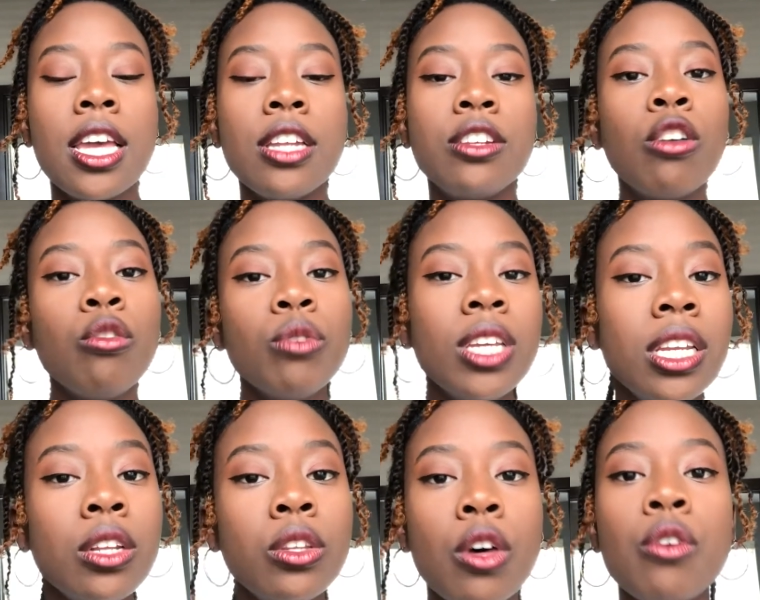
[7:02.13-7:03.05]
Don't eat
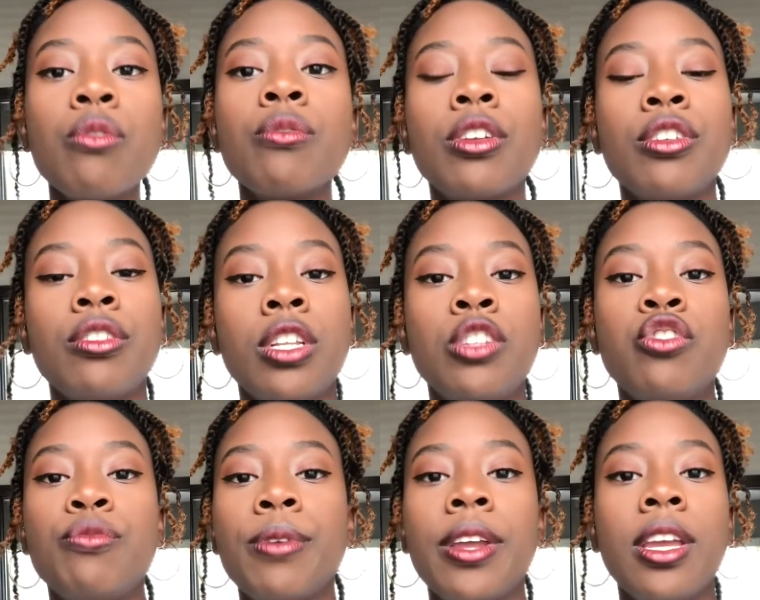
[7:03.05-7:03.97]
alone on your
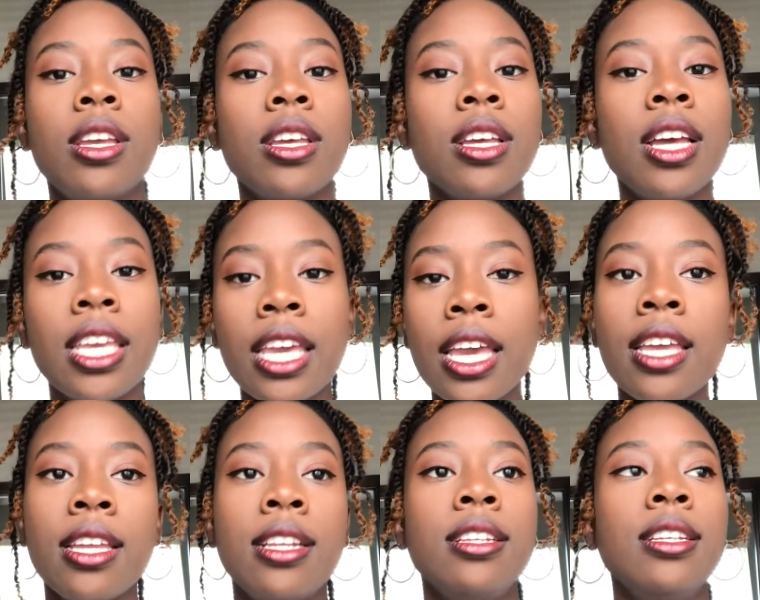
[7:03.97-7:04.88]
lunch break.
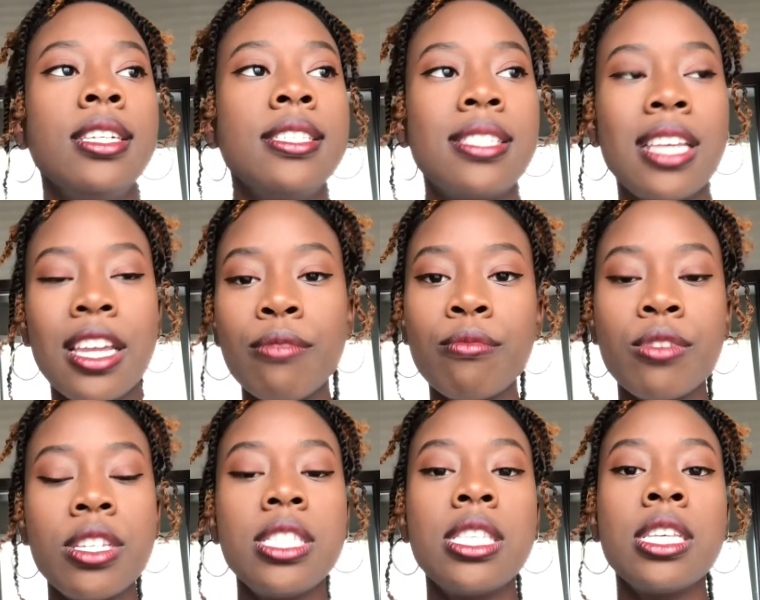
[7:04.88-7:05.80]
Again, the same
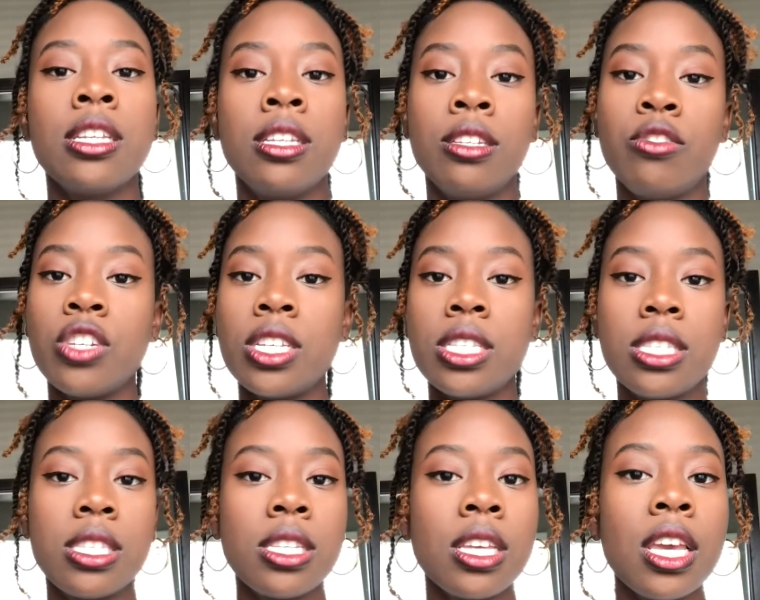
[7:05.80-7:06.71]
reason, just
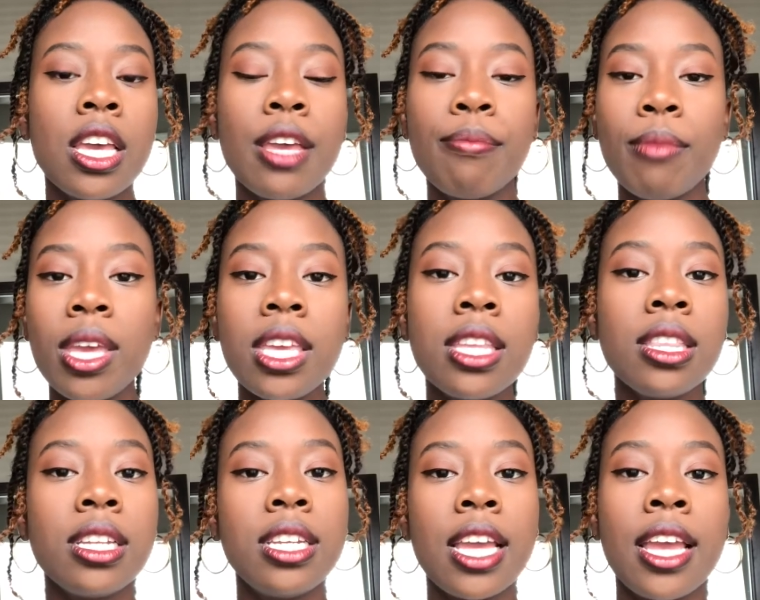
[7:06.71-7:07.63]
making the
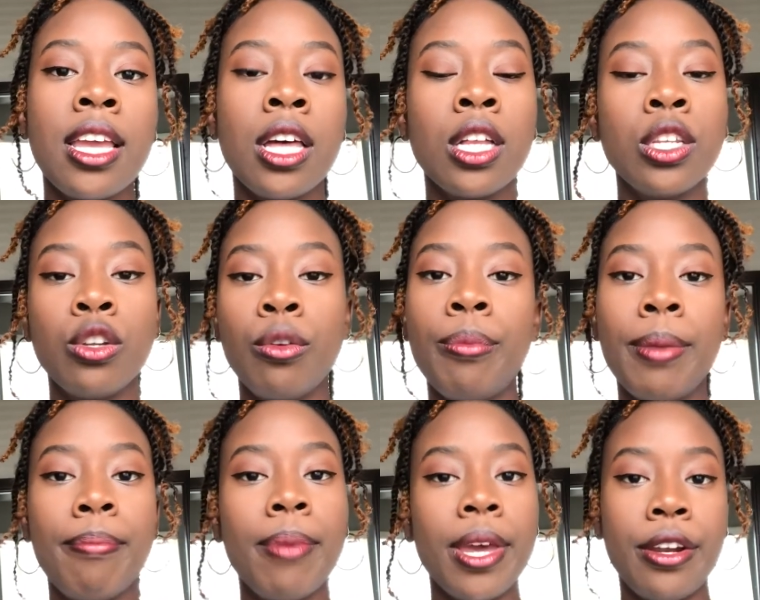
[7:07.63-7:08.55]
day a little bit
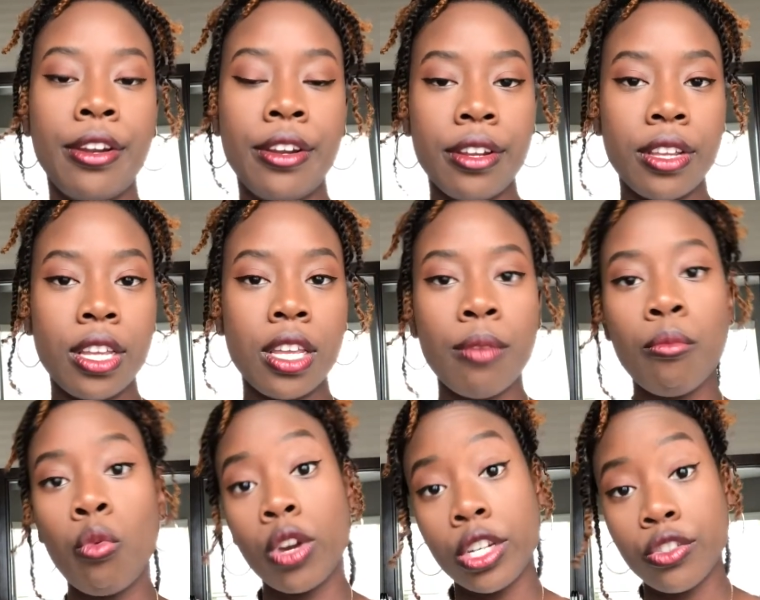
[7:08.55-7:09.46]
better and
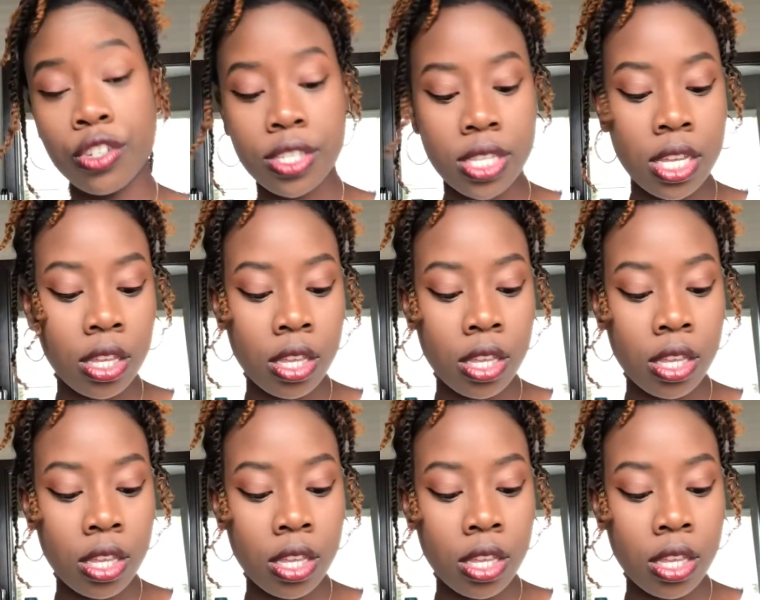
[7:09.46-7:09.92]
more interesting.